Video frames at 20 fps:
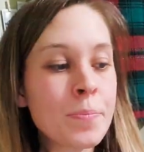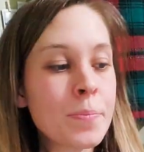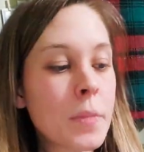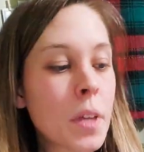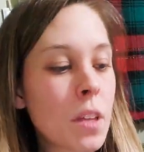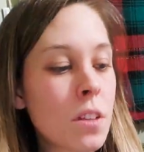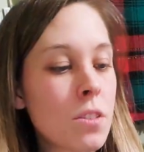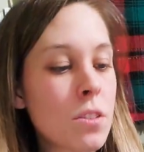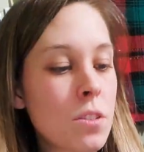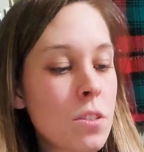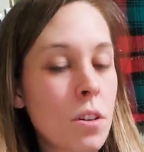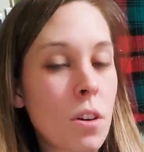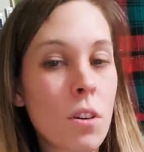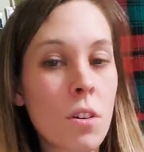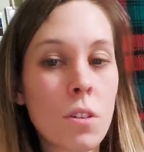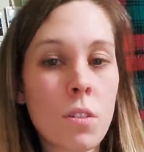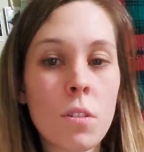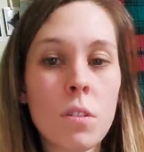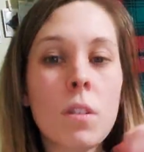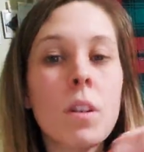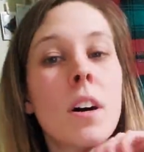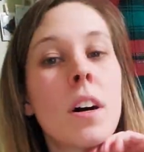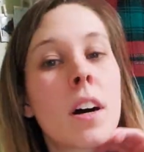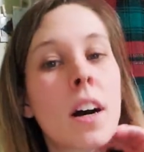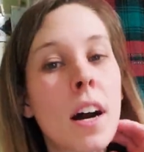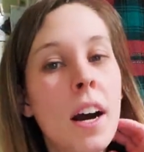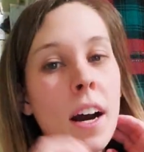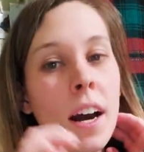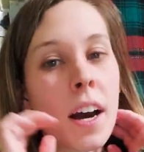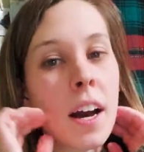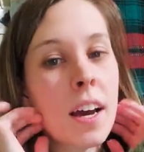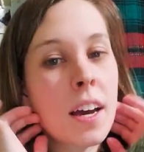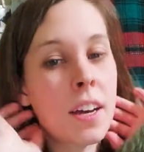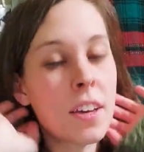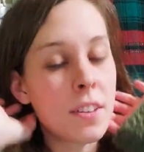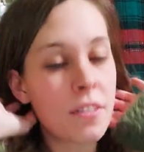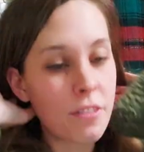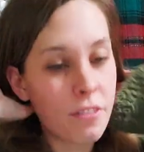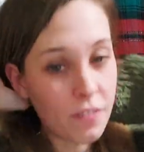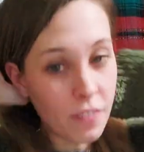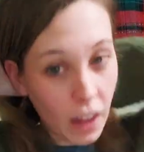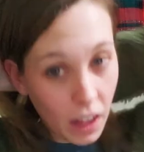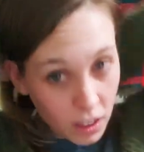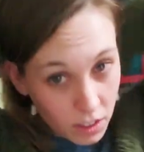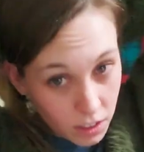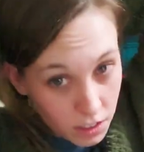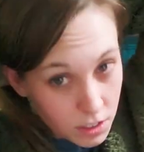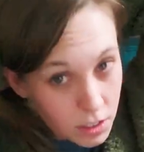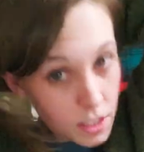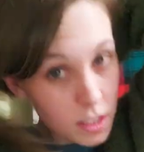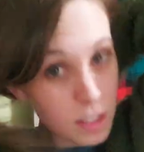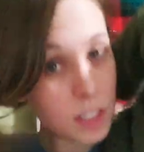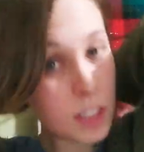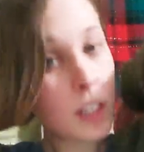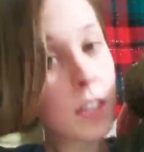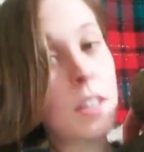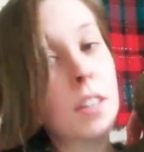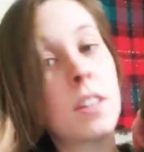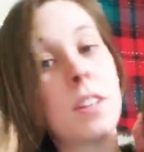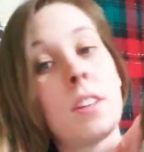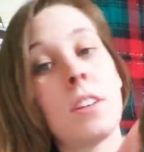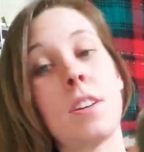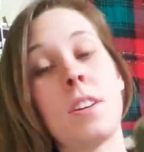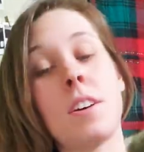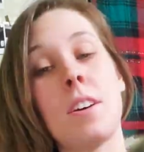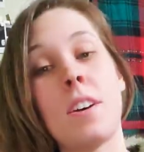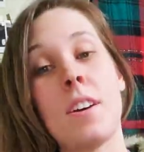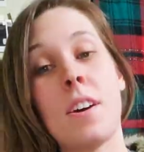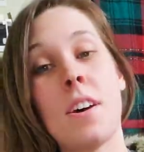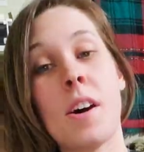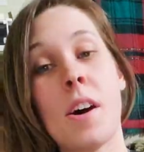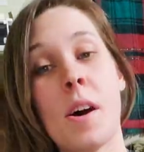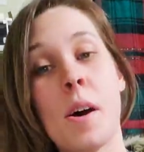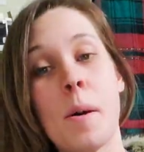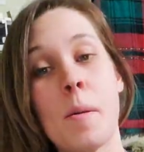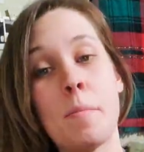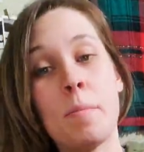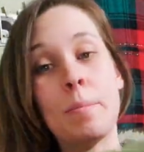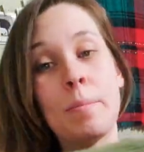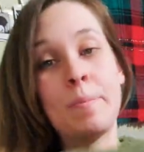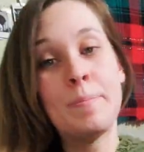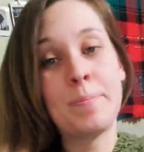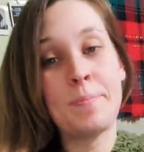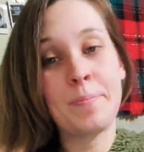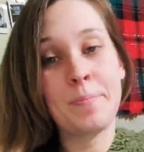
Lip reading: And so I felt, sorry,